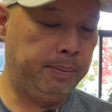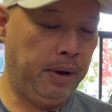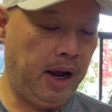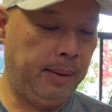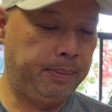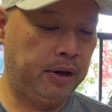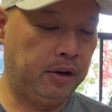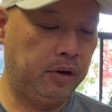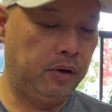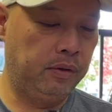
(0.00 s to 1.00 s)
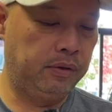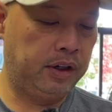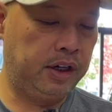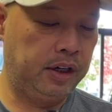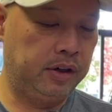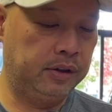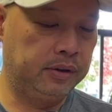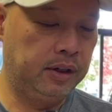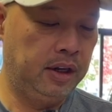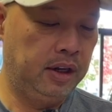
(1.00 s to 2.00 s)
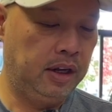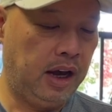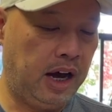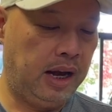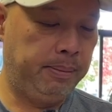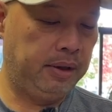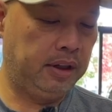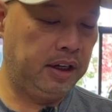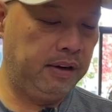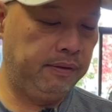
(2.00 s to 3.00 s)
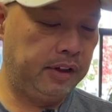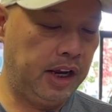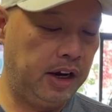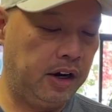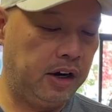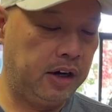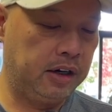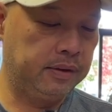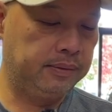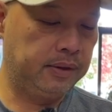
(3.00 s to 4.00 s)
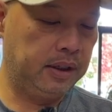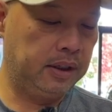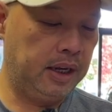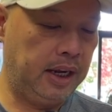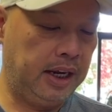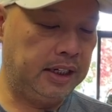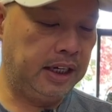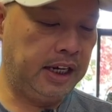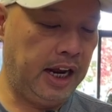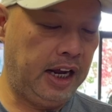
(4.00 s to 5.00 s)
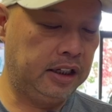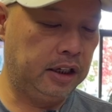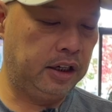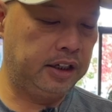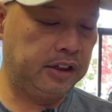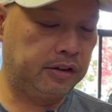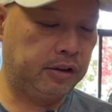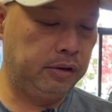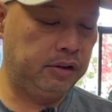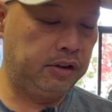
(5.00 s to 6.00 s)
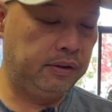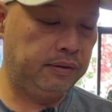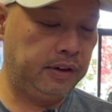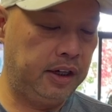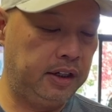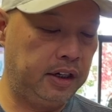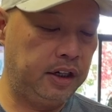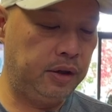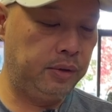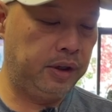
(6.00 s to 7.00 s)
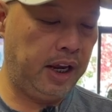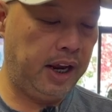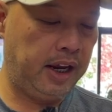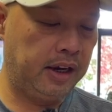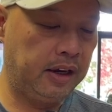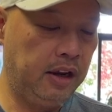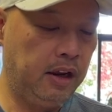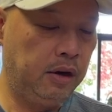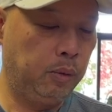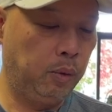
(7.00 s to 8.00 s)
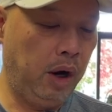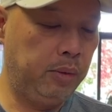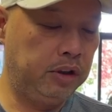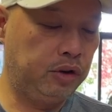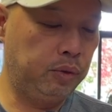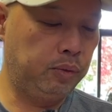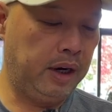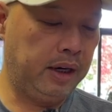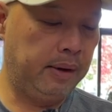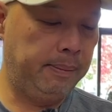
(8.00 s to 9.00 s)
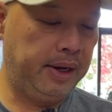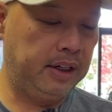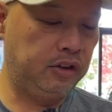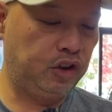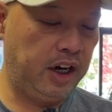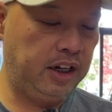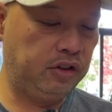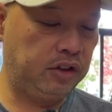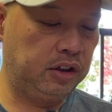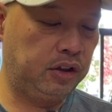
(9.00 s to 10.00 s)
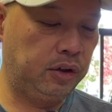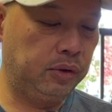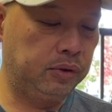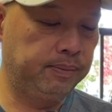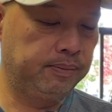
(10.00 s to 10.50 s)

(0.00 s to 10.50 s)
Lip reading: popular over here. I believe they are a Decathlon exclusive in the UK. What would you recommend changing to?